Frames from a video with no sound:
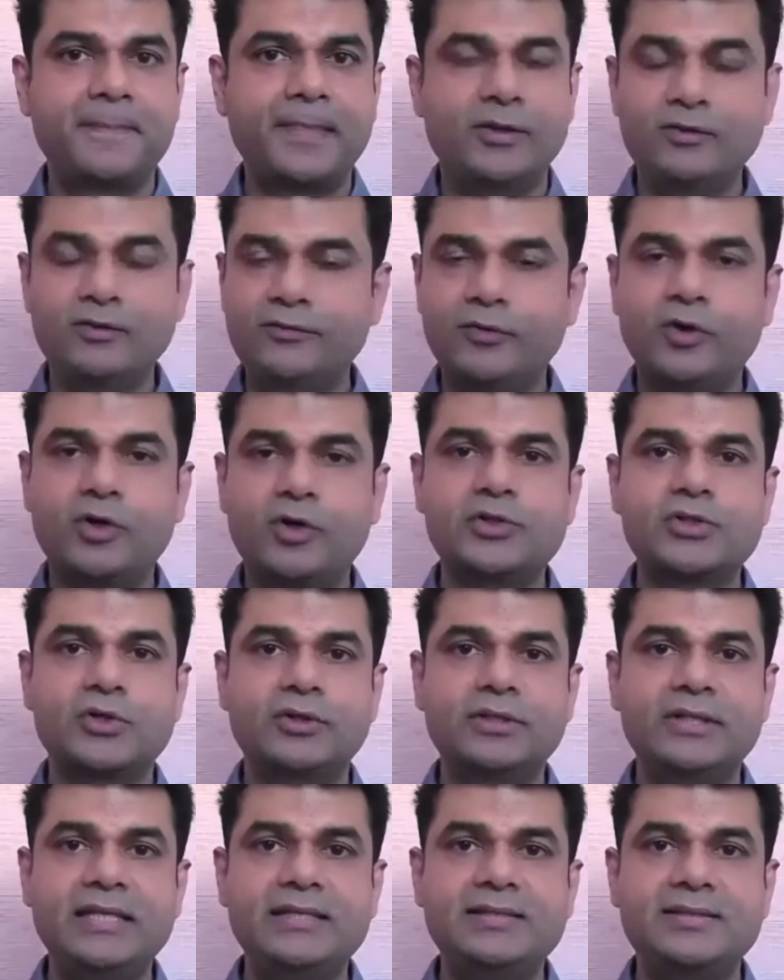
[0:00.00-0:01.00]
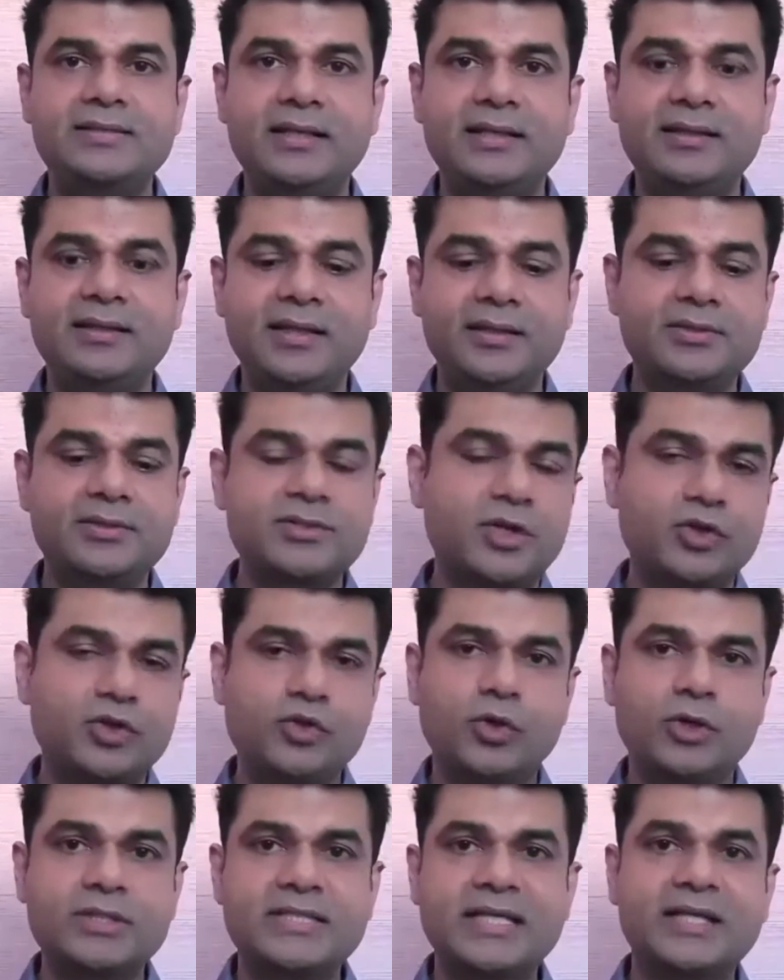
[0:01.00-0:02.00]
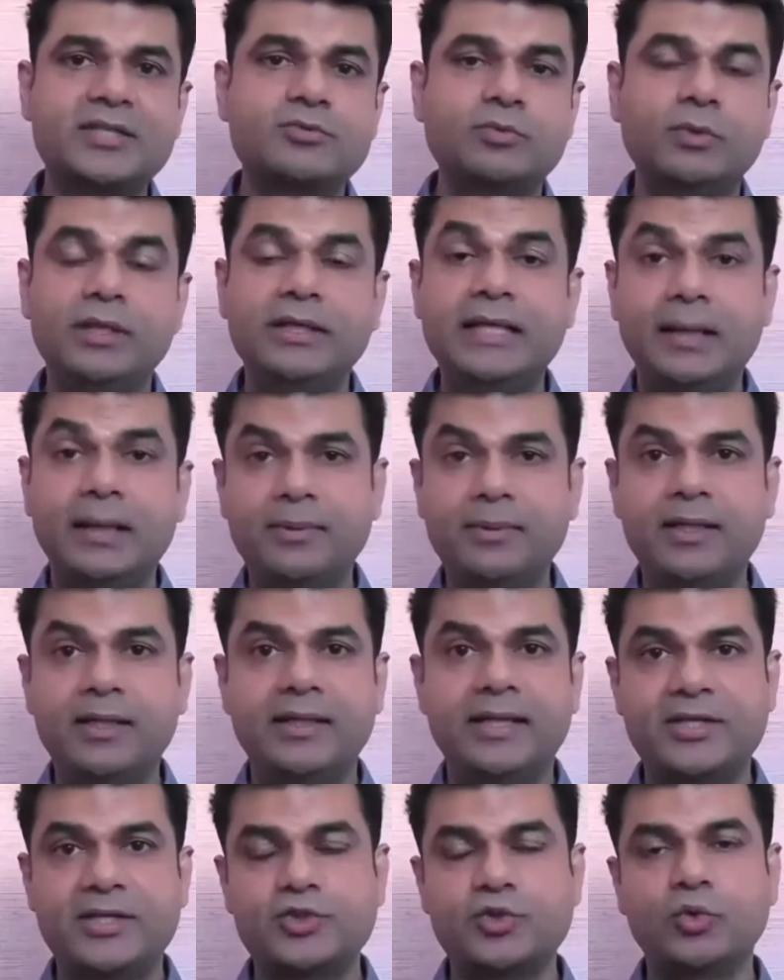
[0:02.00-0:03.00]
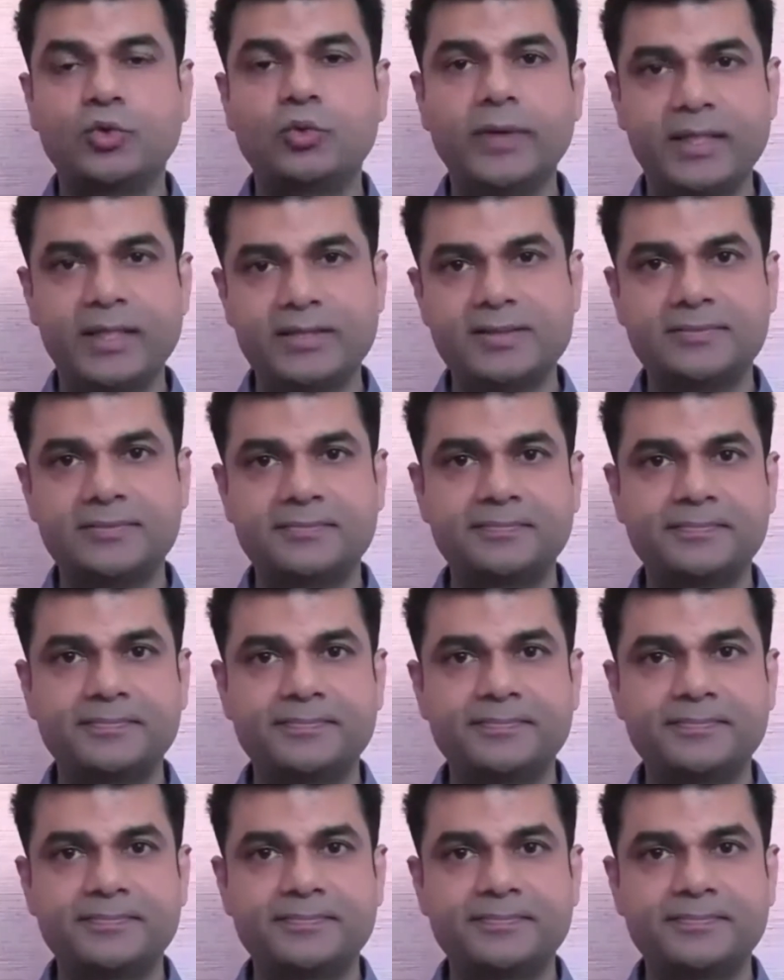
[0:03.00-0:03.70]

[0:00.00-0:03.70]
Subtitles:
You focus on these three things, your checks will double in next 2 weeks.